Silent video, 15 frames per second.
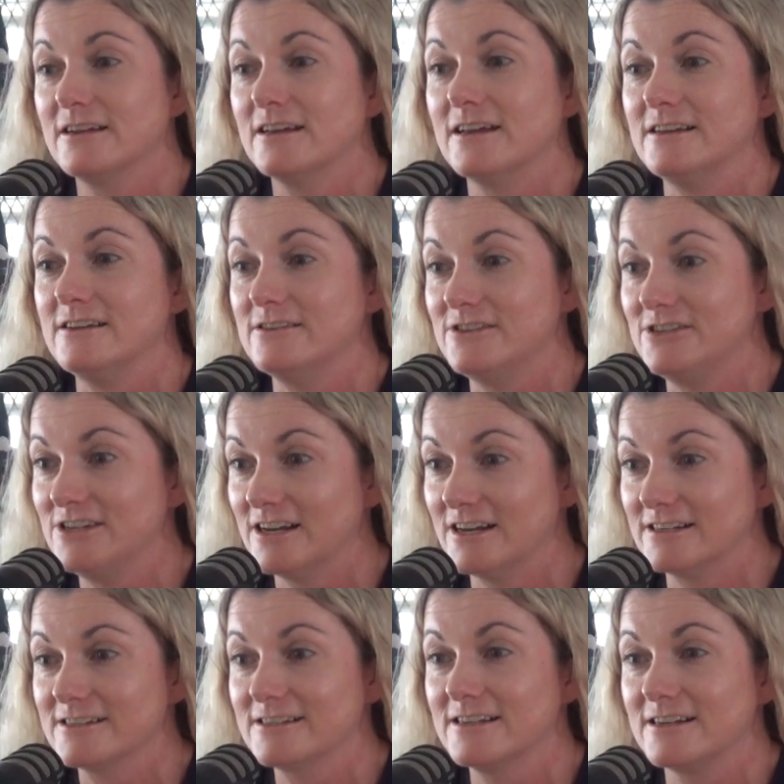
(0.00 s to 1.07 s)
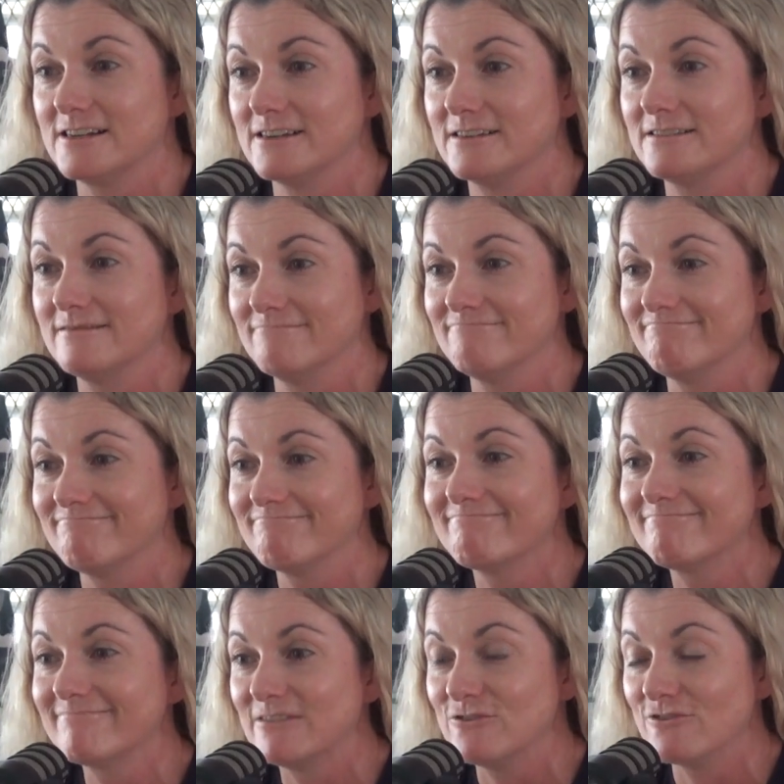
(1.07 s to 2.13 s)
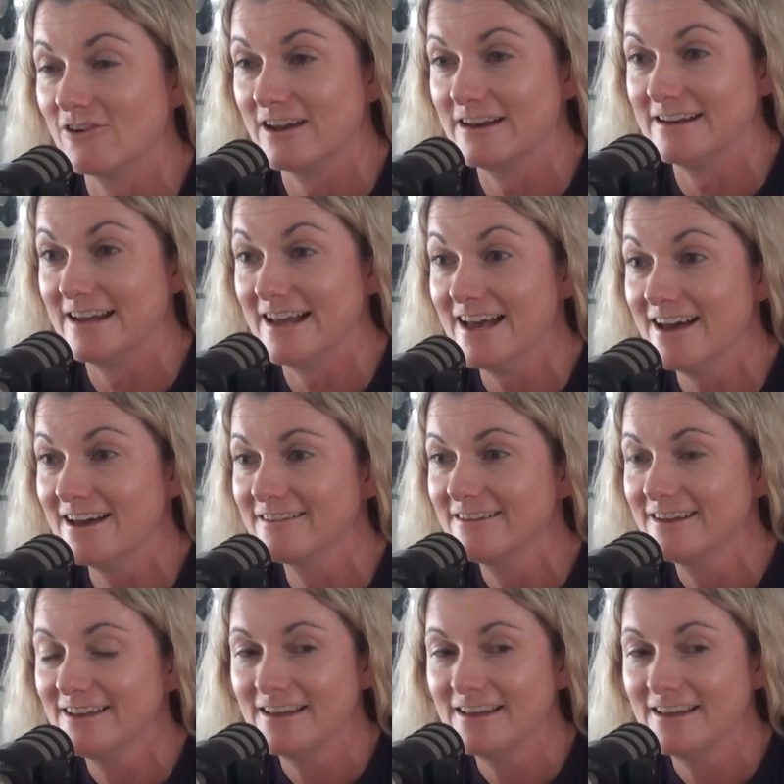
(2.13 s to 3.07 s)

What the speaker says: and you're just going to grind it out.